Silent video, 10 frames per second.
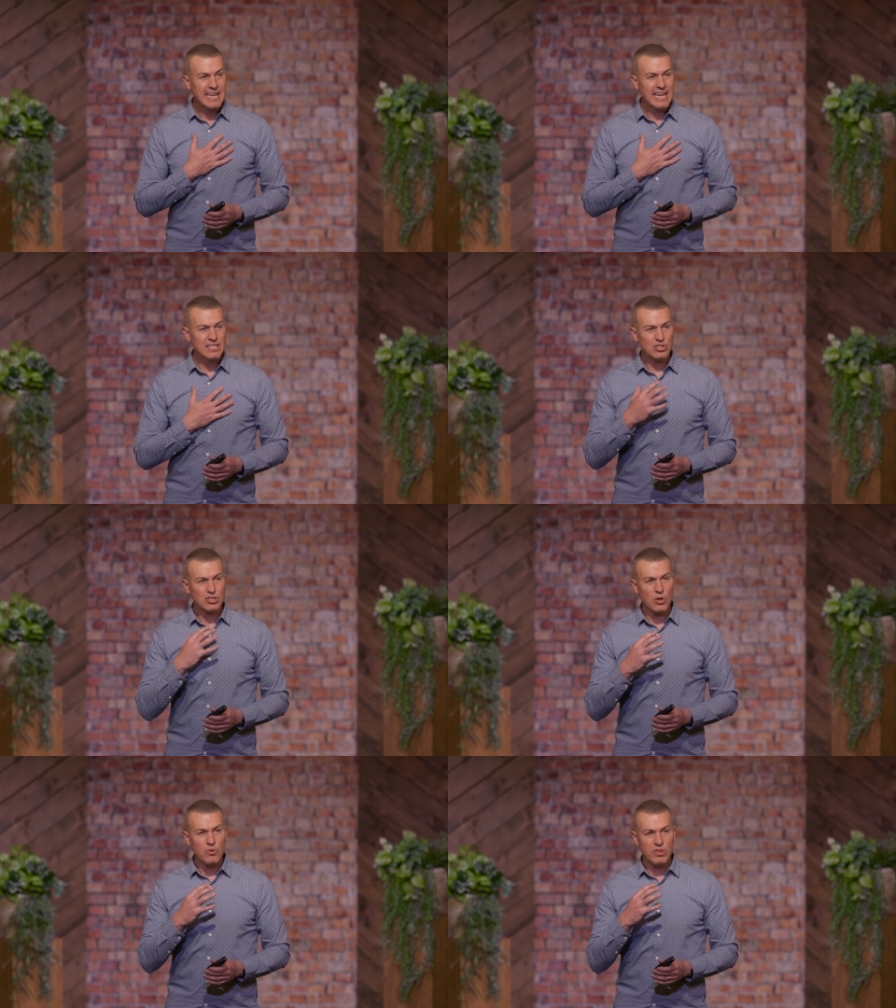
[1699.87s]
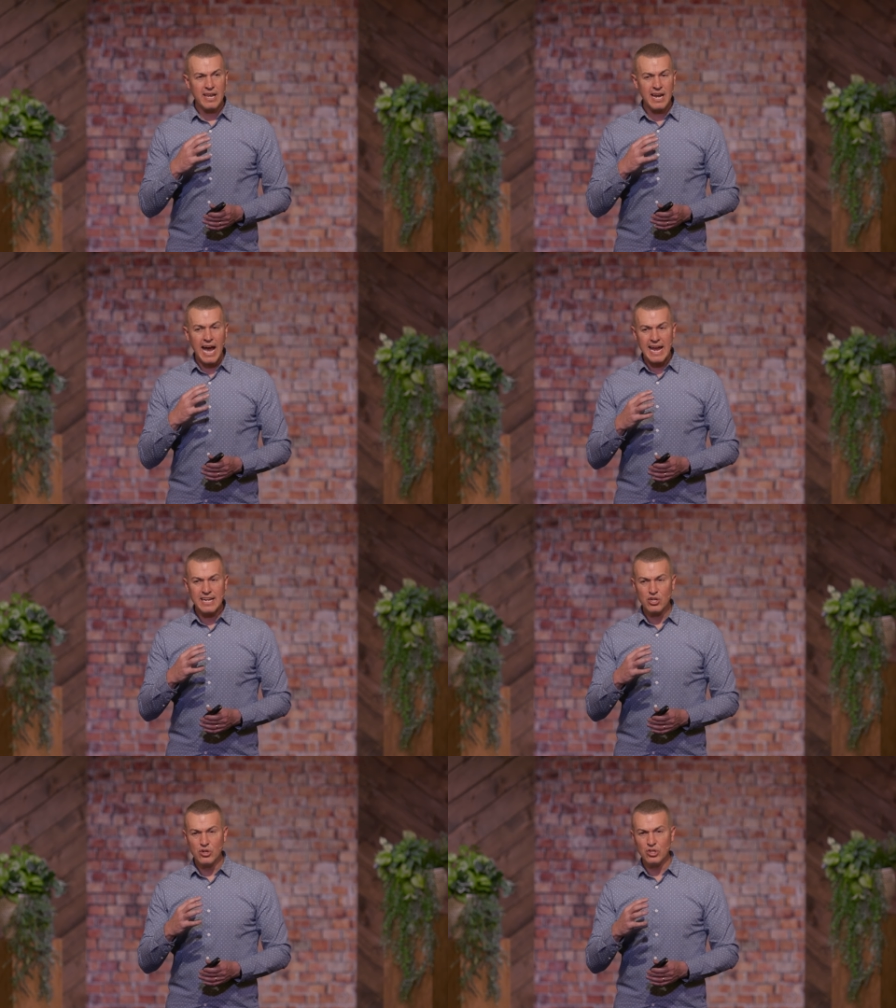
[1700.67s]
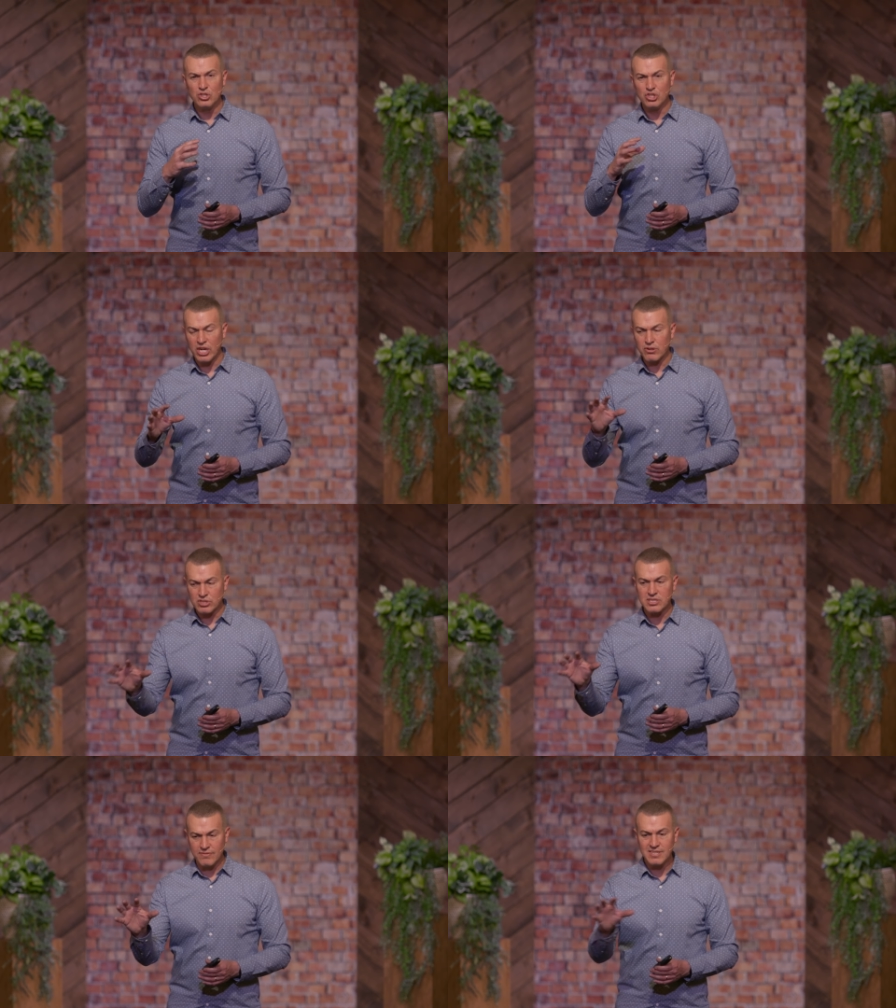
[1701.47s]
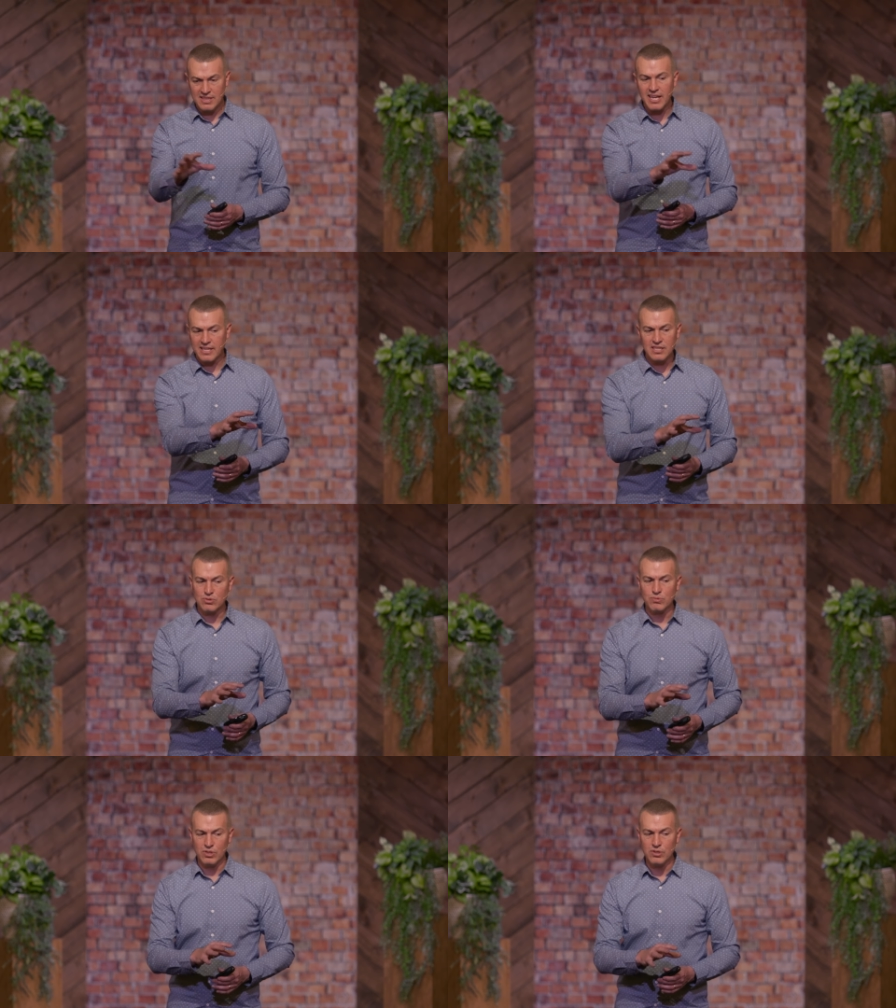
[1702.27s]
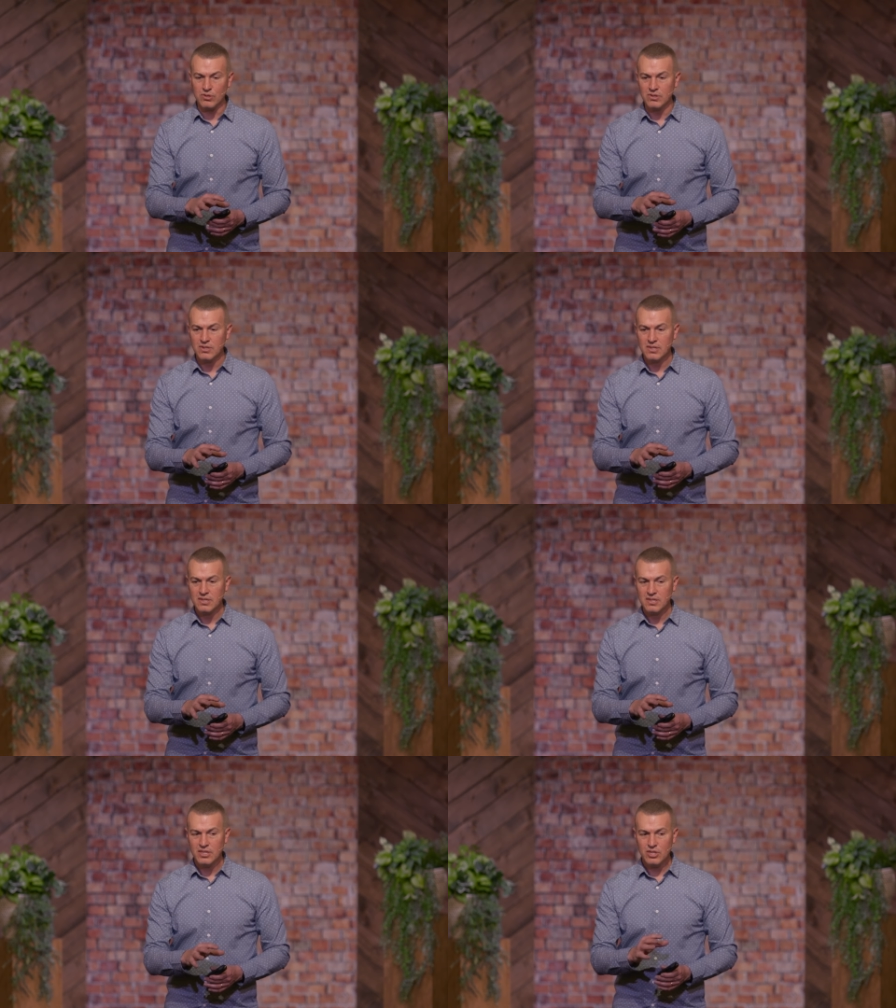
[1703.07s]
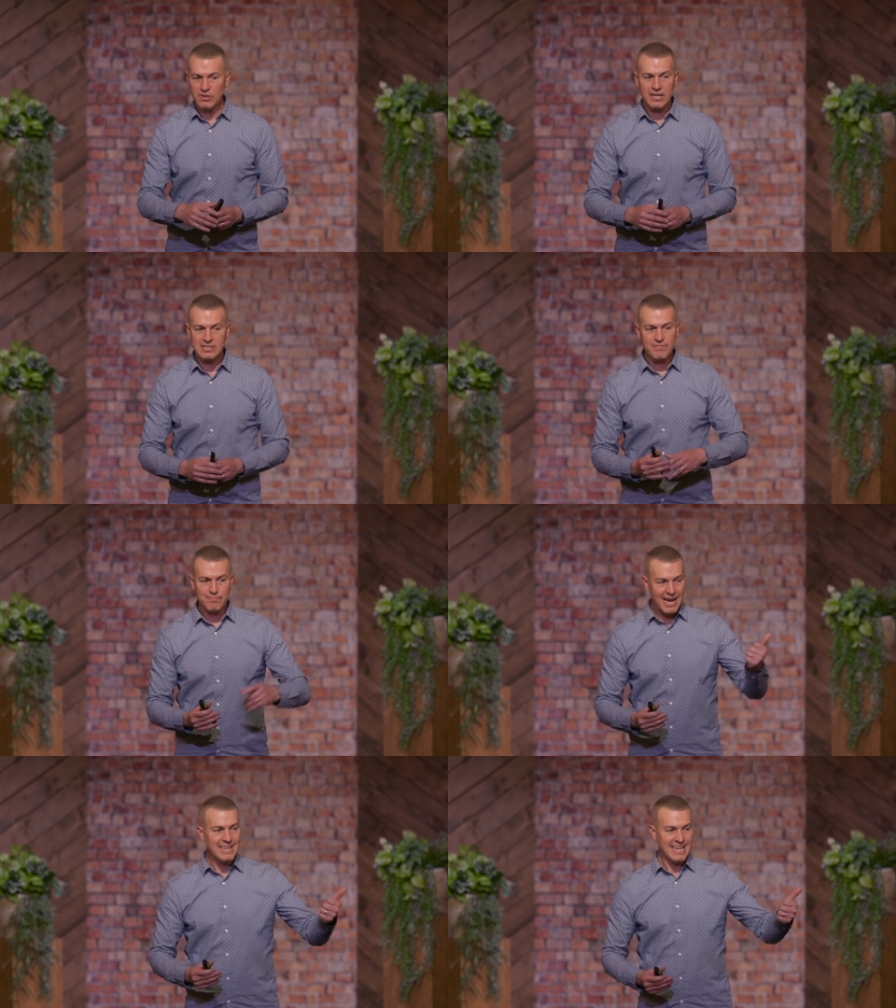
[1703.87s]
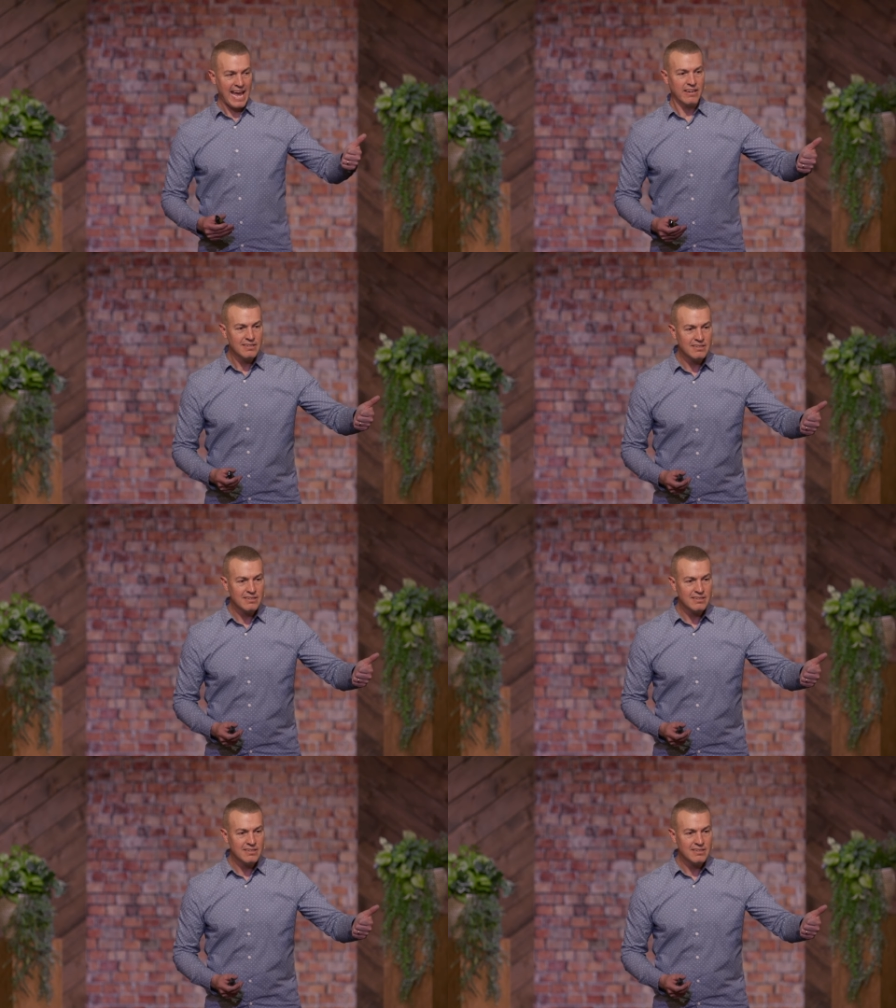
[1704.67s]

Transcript: is so that I could share something like this with you. You don't have to have my dad.